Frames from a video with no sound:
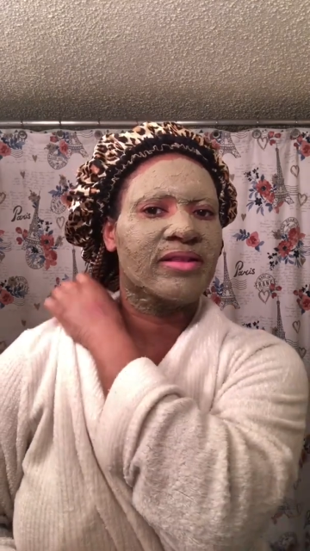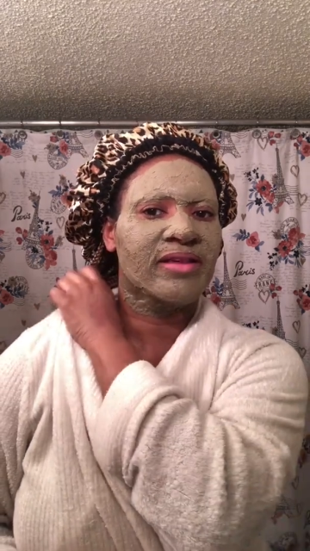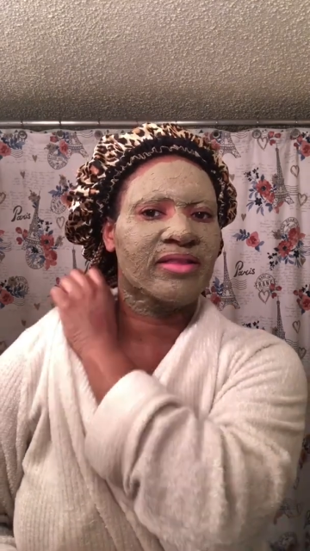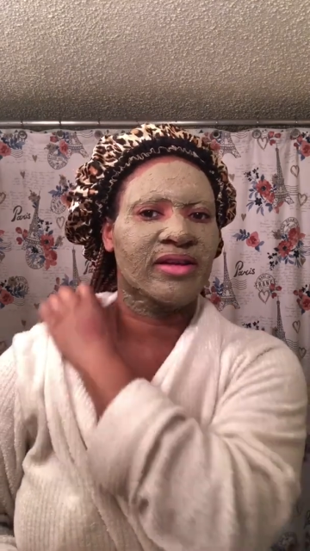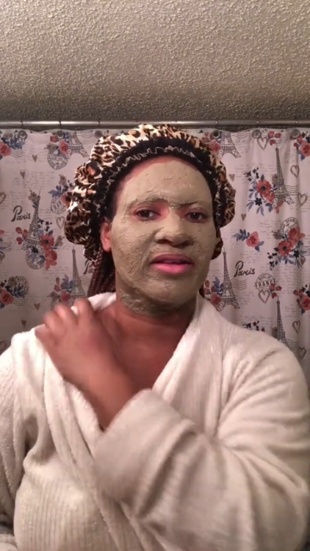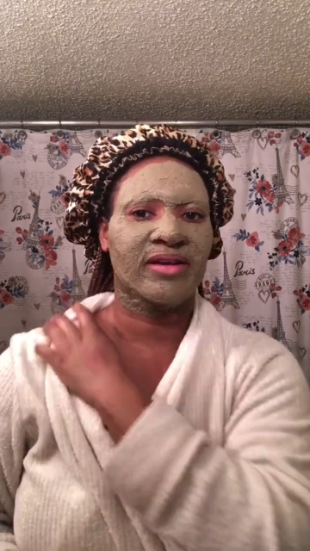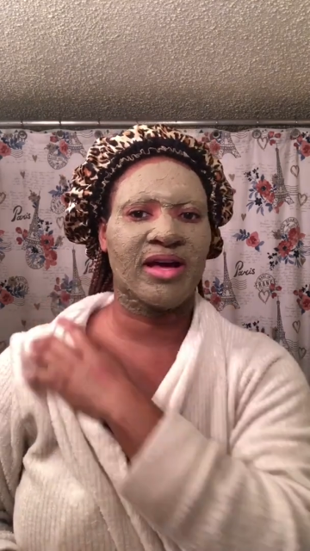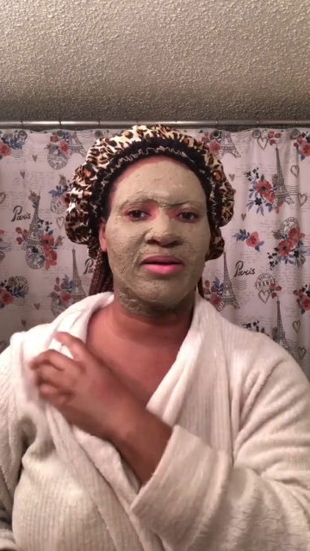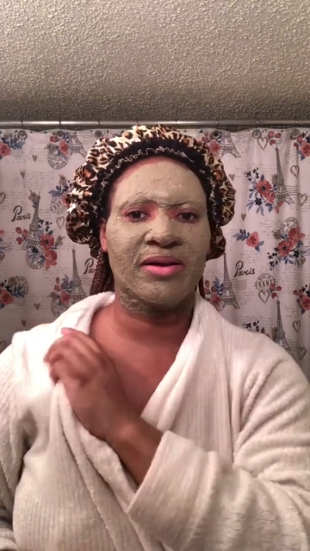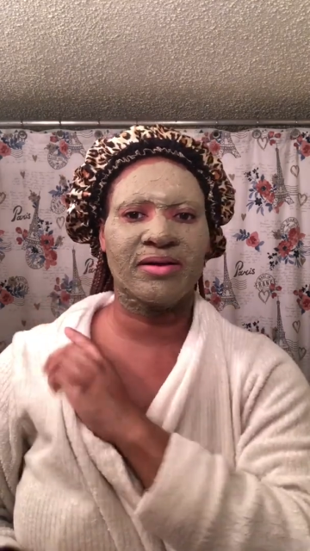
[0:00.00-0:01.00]
They think that
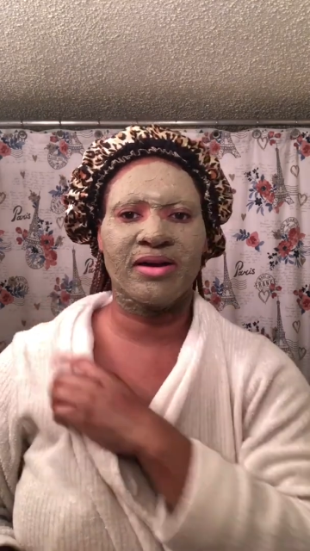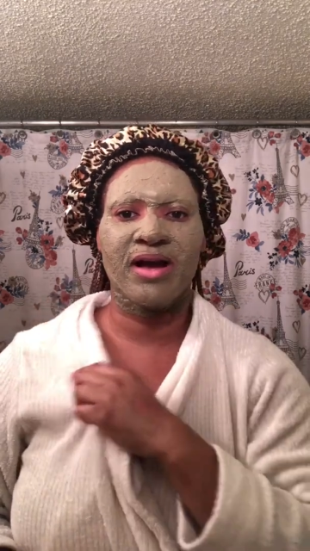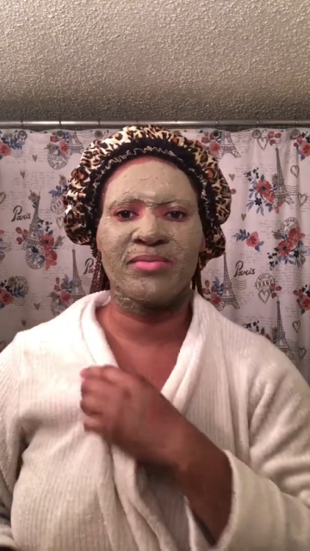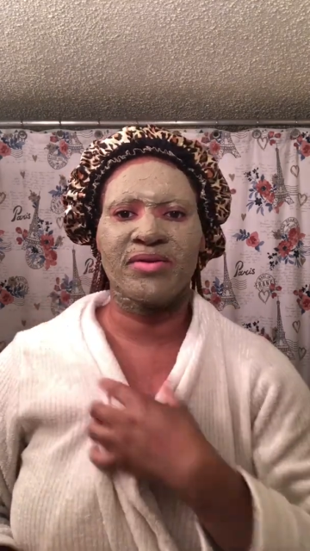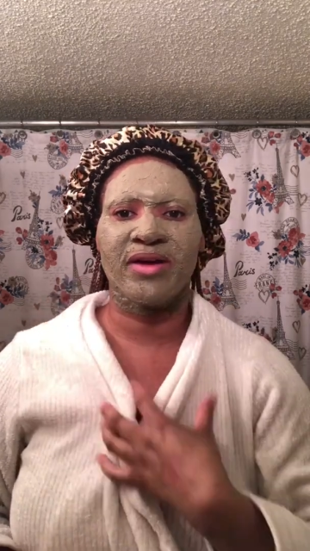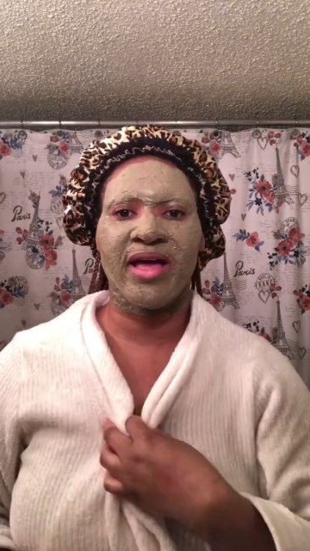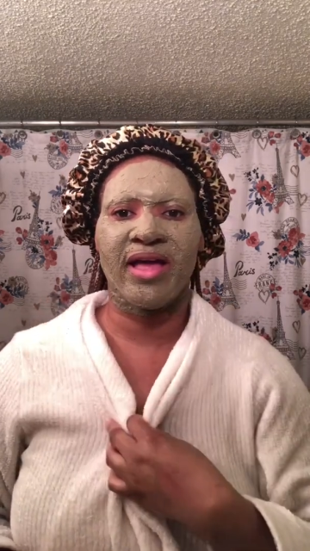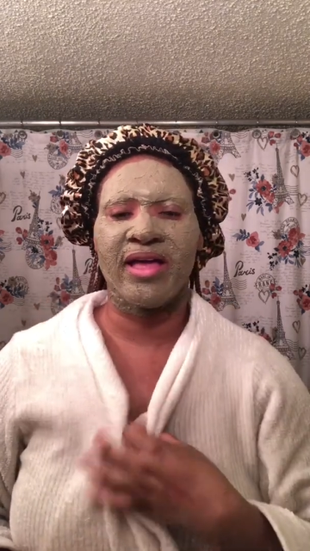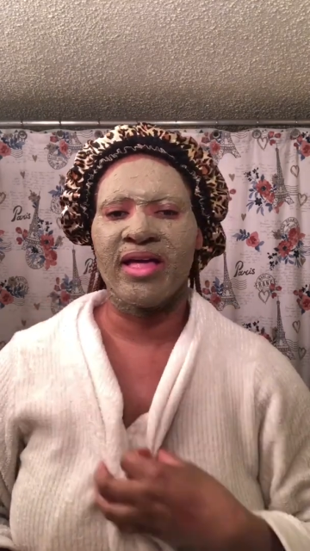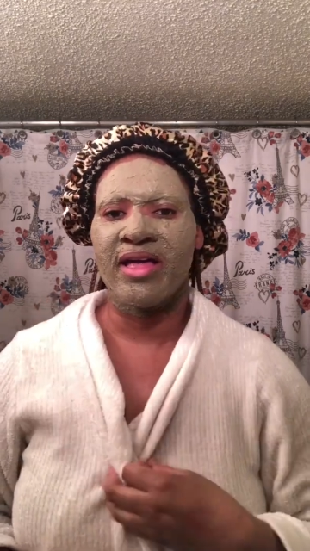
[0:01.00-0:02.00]
I'm
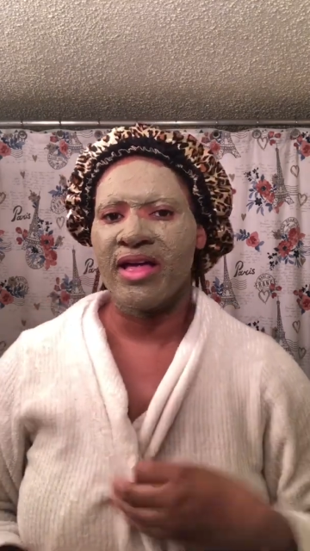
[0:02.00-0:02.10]
okay.